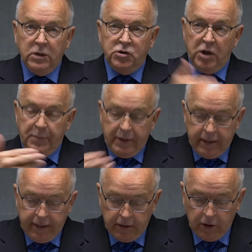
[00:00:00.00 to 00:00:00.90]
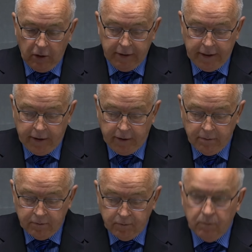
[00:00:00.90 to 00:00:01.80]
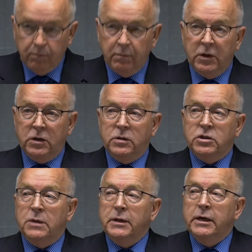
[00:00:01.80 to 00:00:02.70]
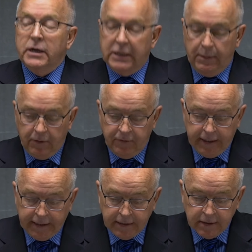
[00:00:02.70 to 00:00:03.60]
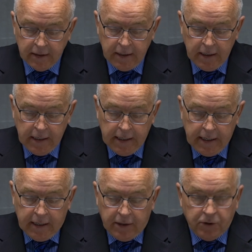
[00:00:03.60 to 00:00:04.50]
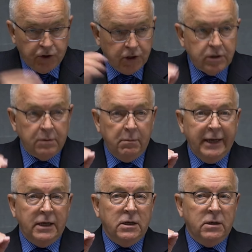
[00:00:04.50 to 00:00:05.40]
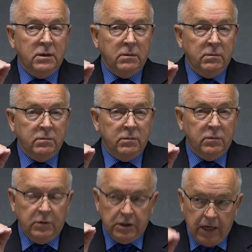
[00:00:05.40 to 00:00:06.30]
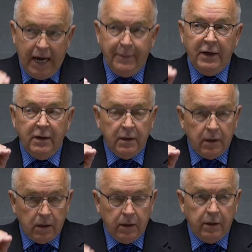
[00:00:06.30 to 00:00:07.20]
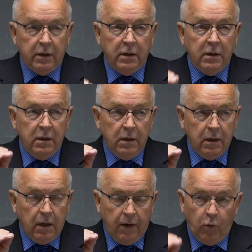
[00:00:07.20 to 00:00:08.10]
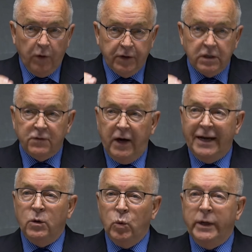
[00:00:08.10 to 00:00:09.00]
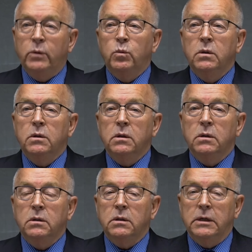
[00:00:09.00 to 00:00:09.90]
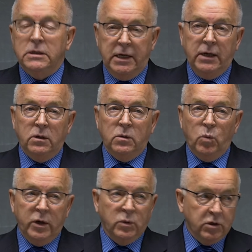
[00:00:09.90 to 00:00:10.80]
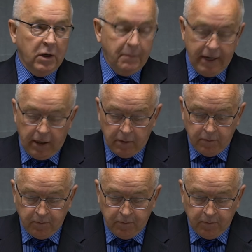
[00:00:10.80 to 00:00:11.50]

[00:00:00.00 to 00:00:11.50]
jumping ahead a little bit here, jumping ahead a couple of days, just to make the timing clear of what this final week entailed, what it was all about.